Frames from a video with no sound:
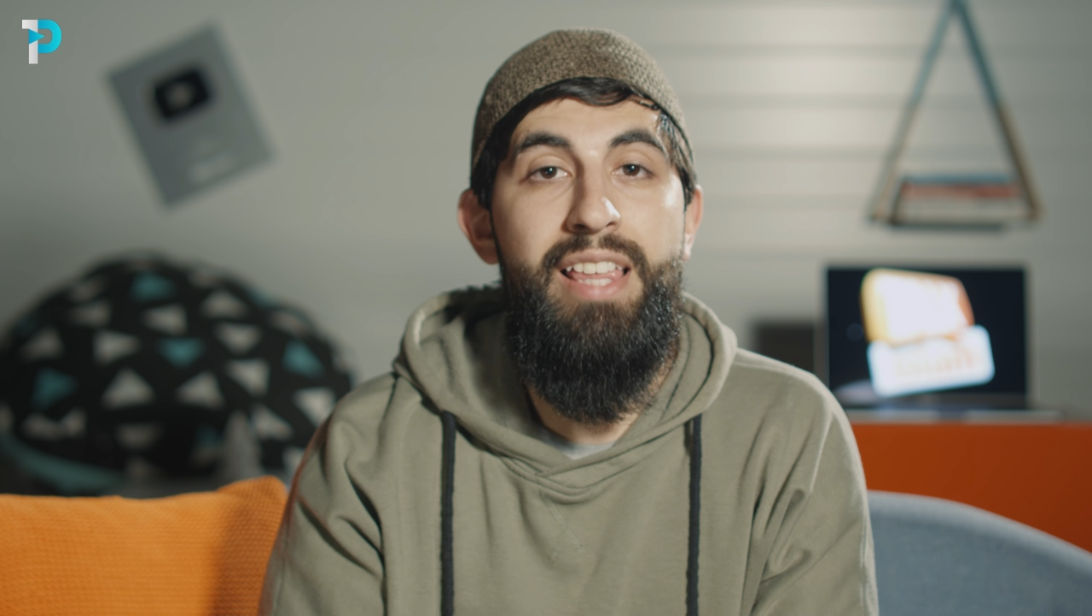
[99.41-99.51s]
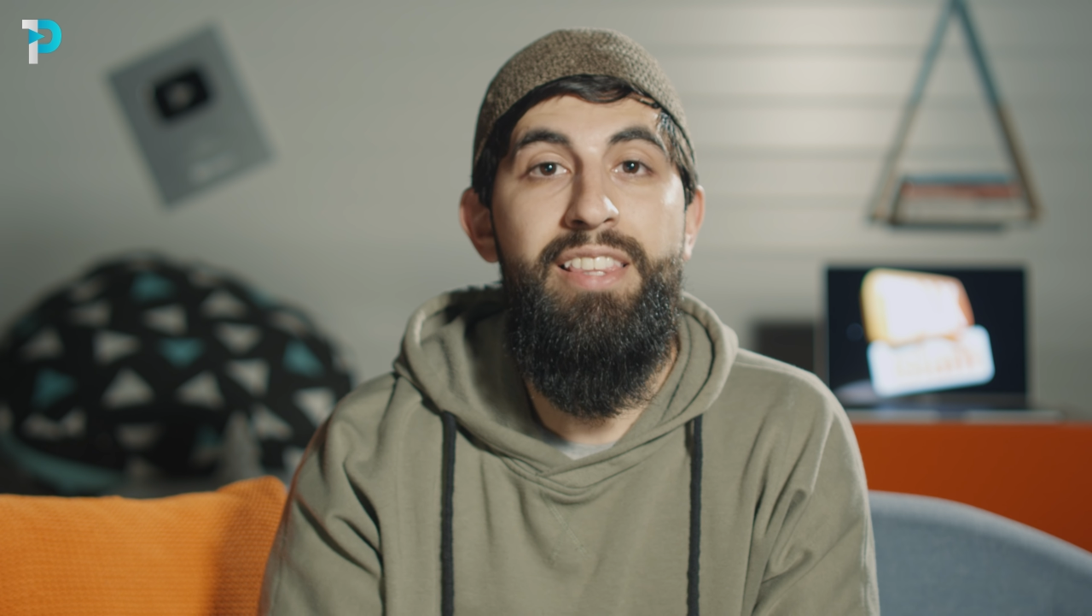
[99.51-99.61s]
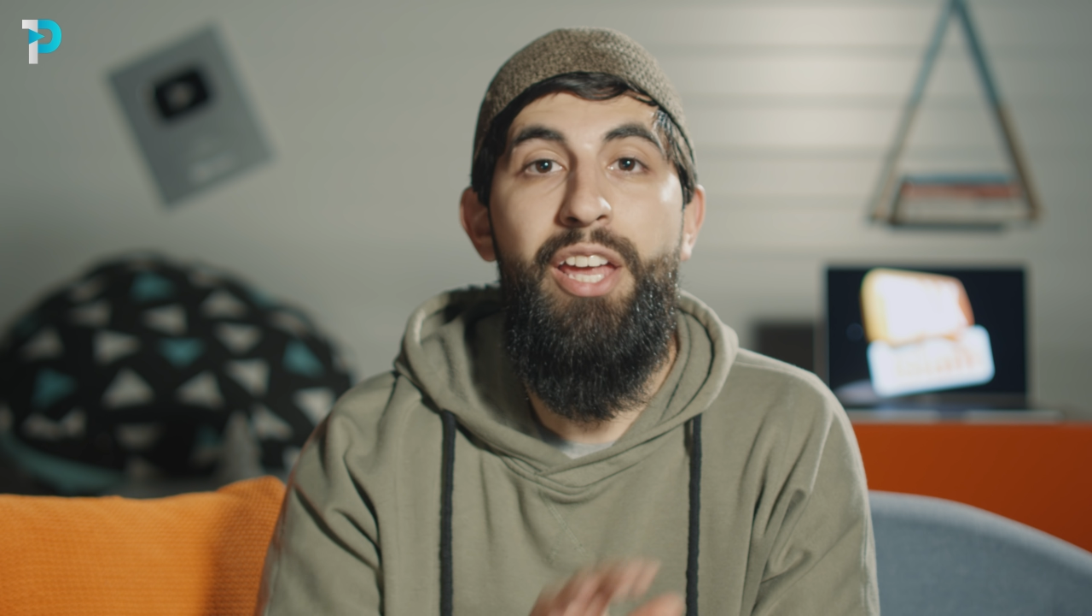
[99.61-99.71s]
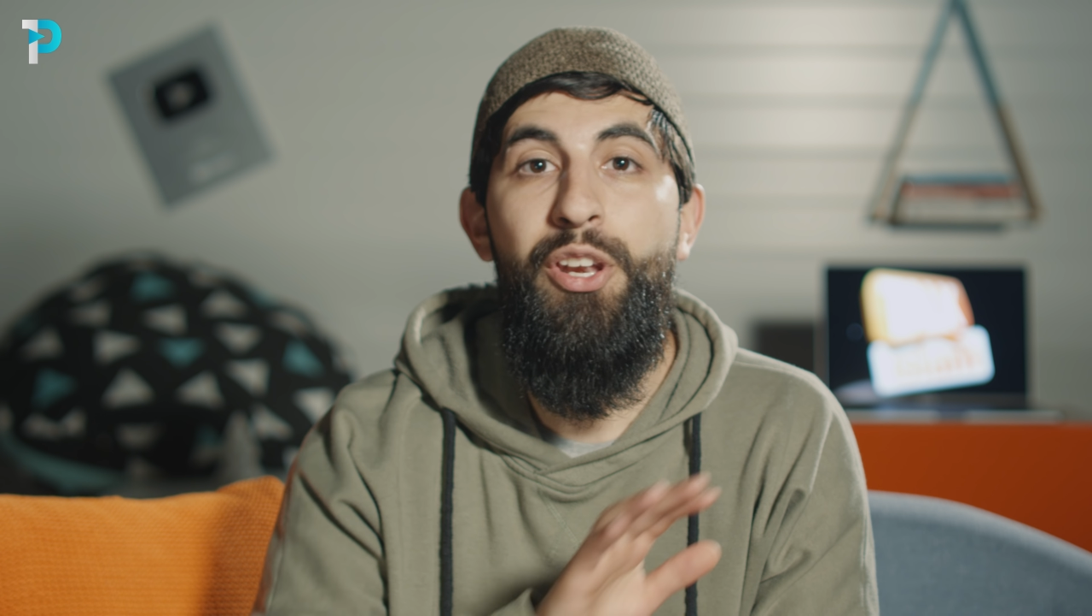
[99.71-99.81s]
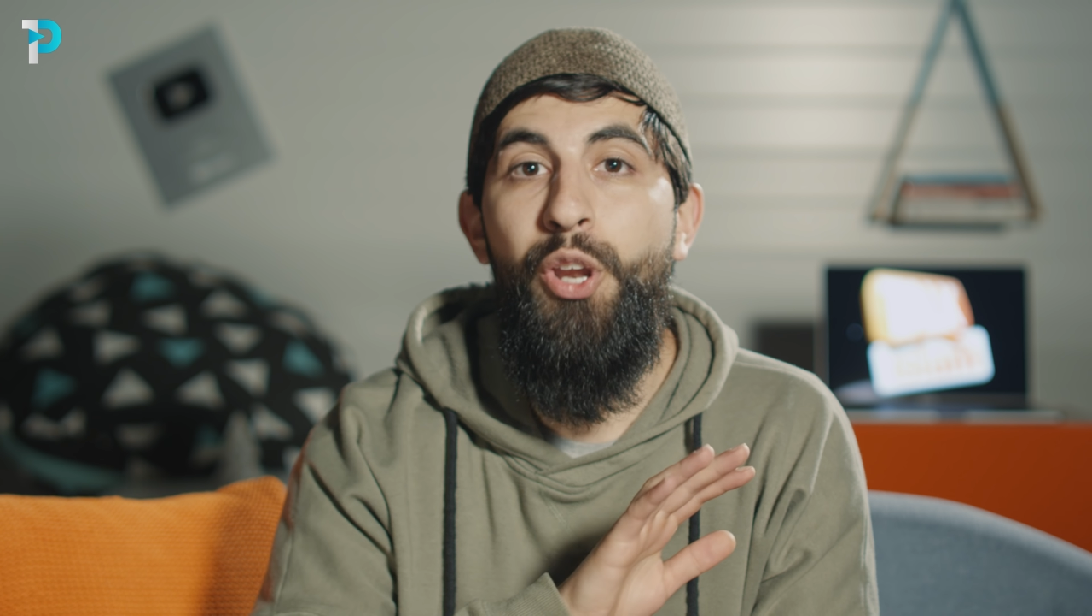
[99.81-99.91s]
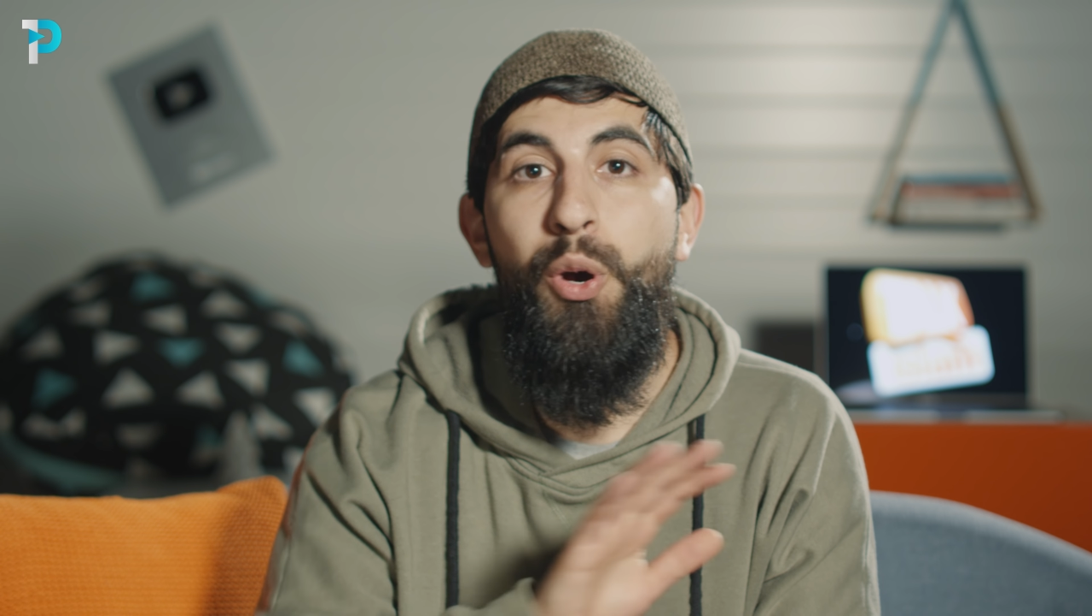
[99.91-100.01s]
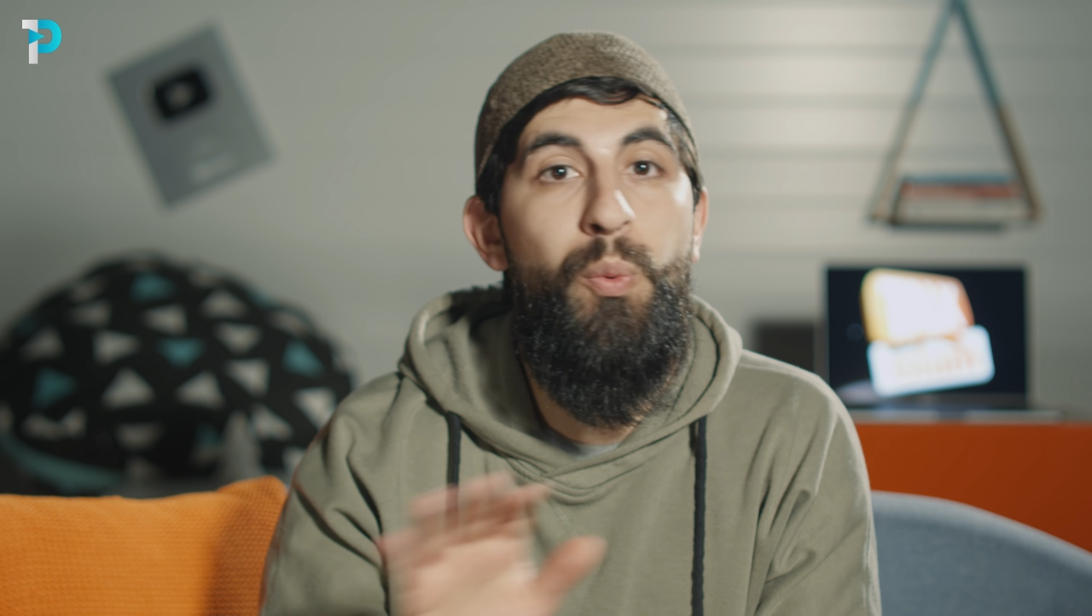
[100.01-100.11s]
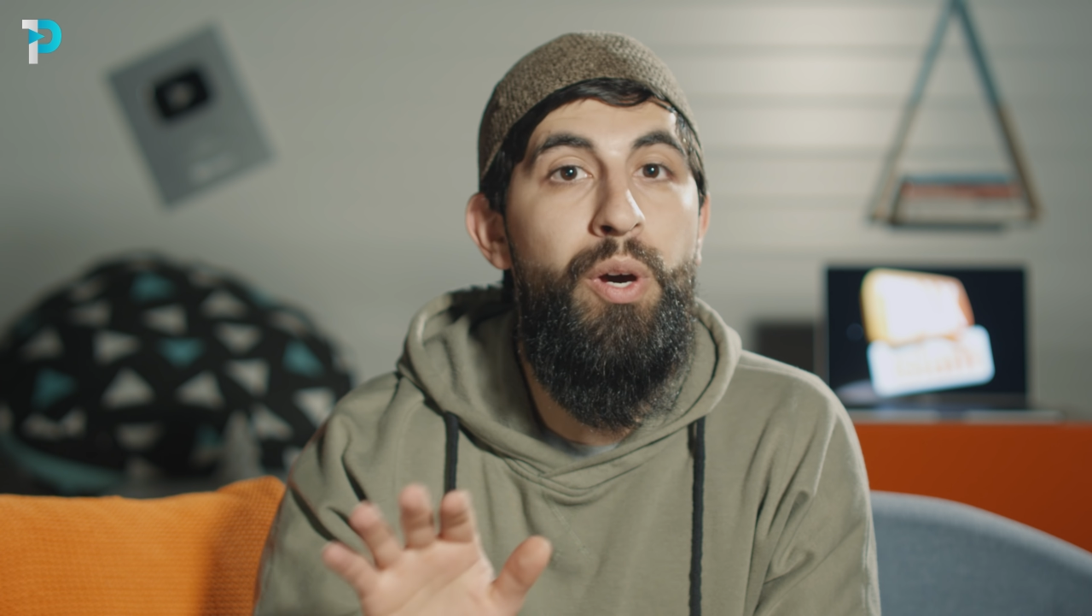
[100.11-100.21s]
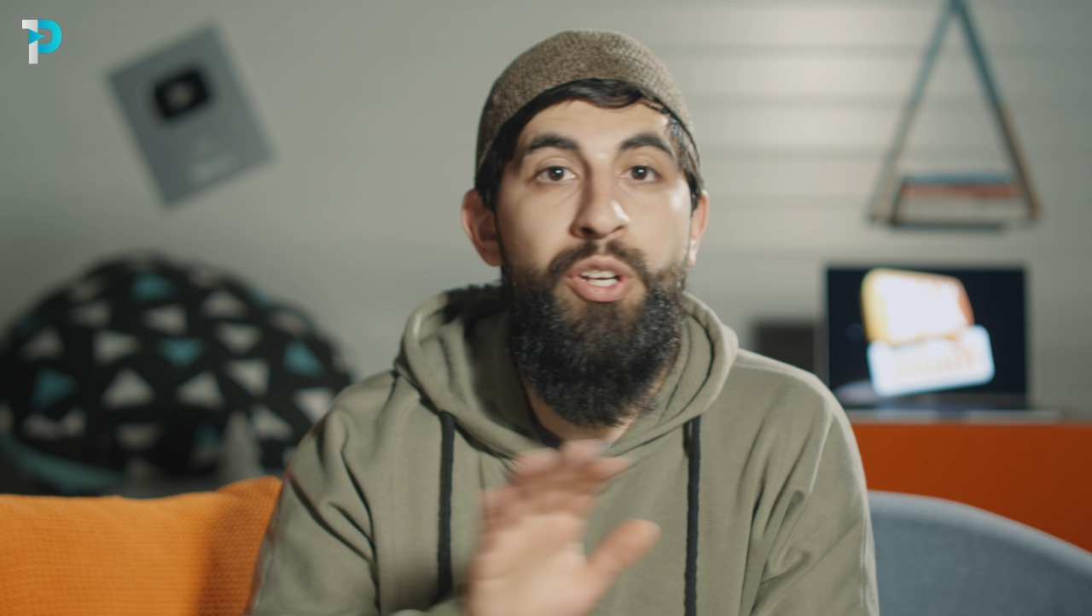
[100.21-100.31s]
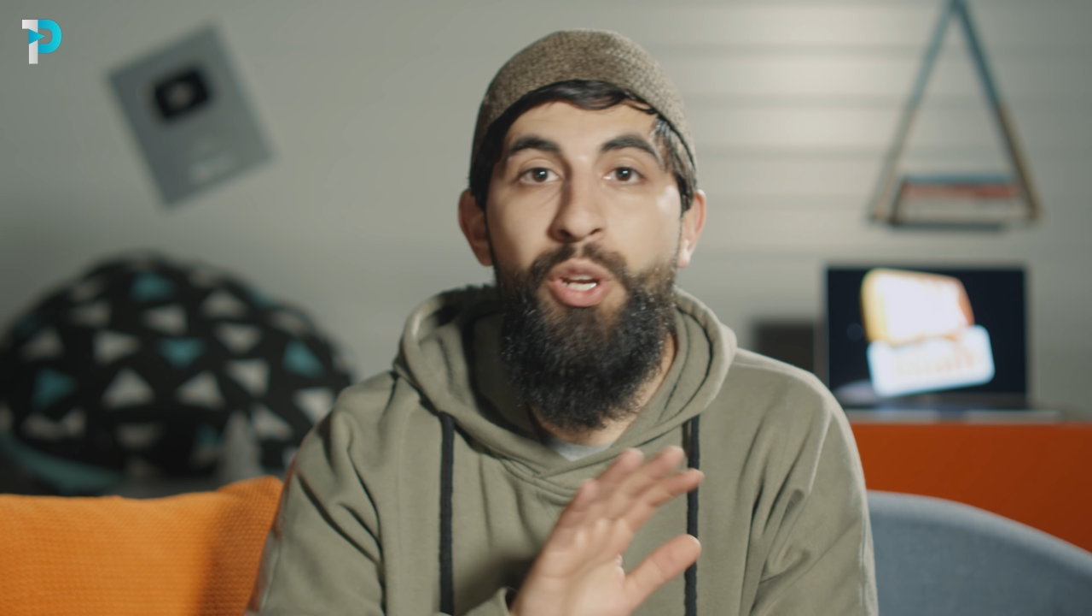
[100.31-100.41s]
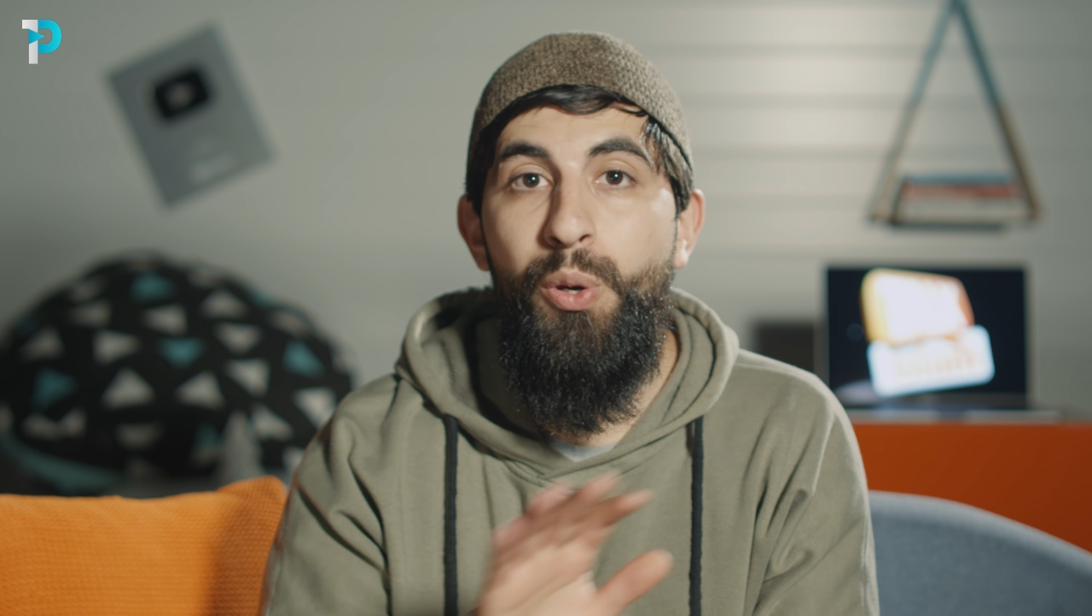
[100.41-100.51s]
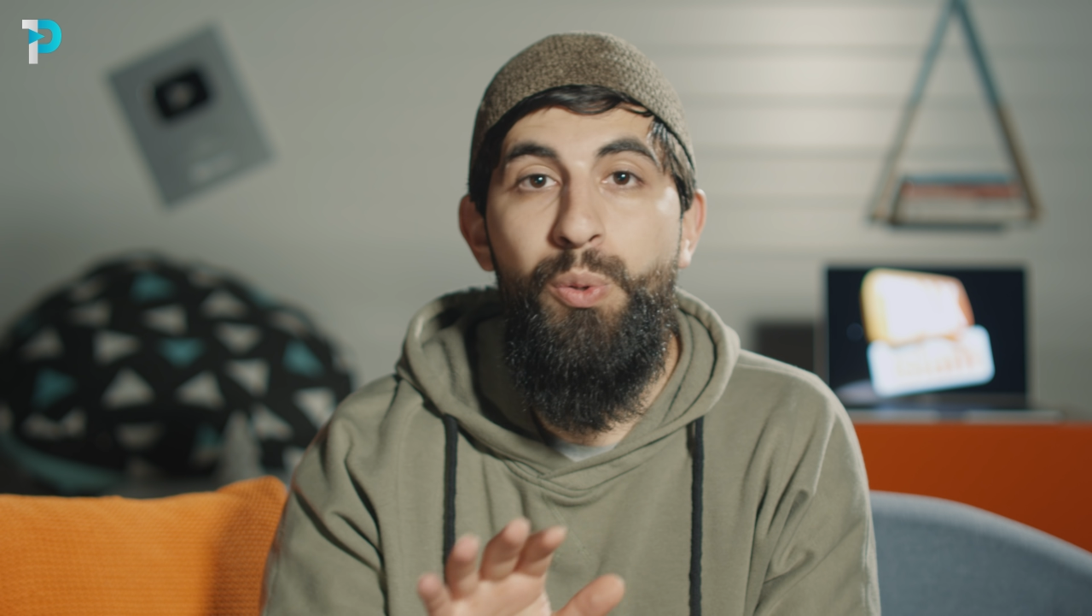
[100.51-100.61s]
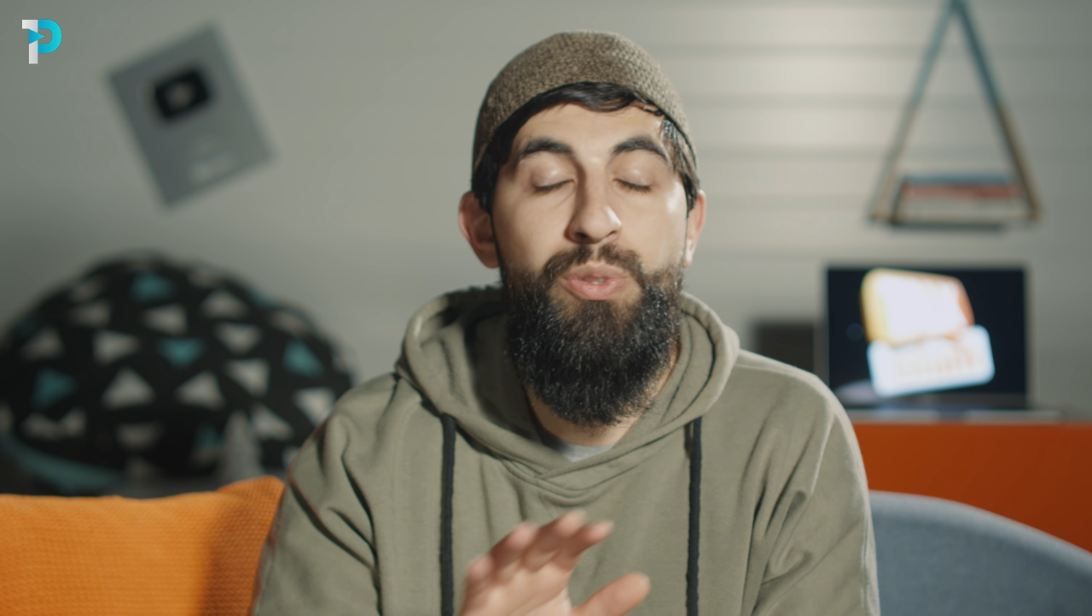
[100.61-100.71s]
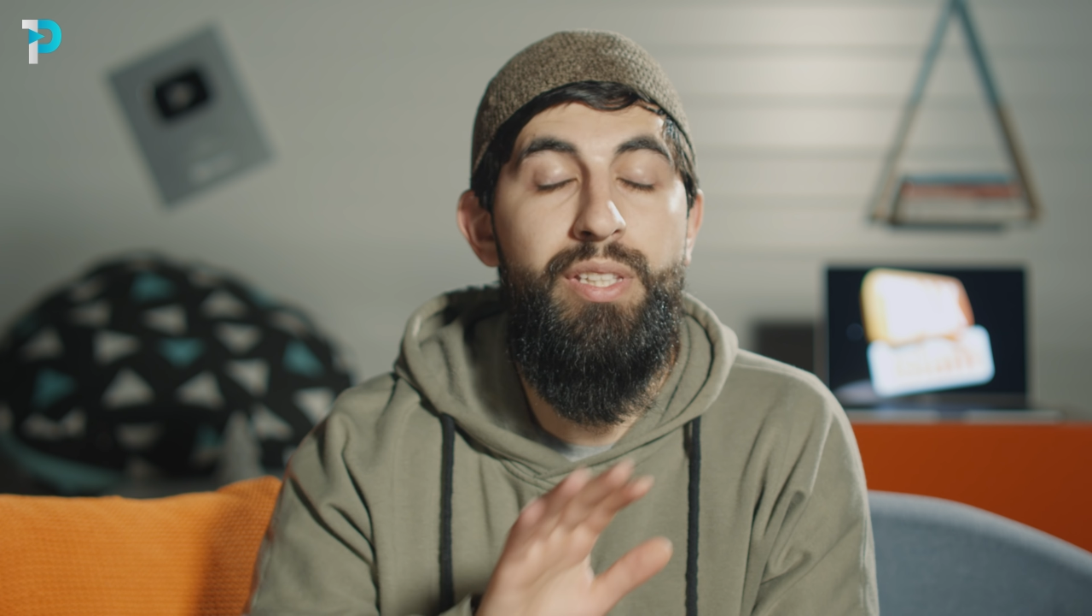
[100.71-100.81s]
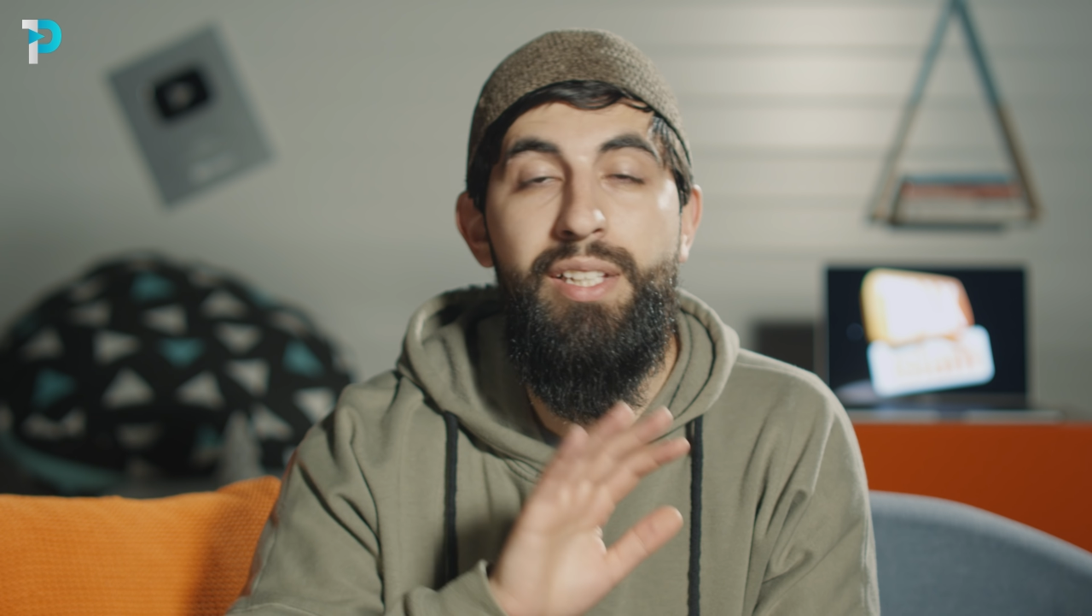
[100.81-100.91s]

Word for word: that no one knows